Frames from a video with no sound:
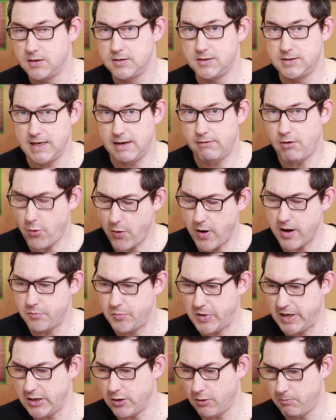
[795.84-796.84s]
0
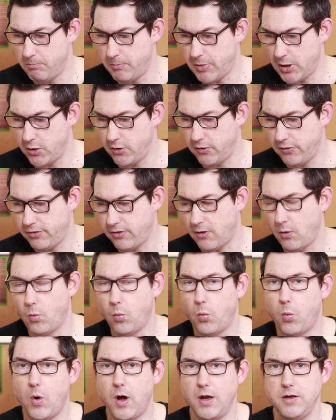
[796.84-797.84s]
AP on both,
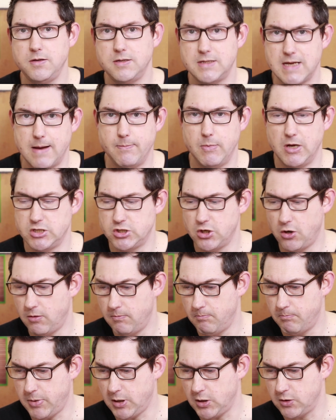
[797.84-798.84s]
1 damage
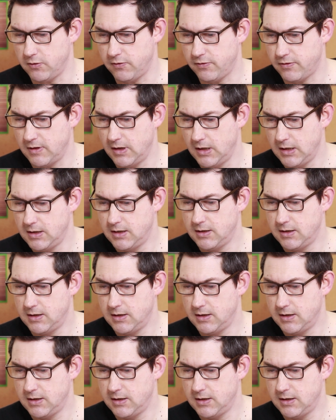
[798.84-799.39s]
on both,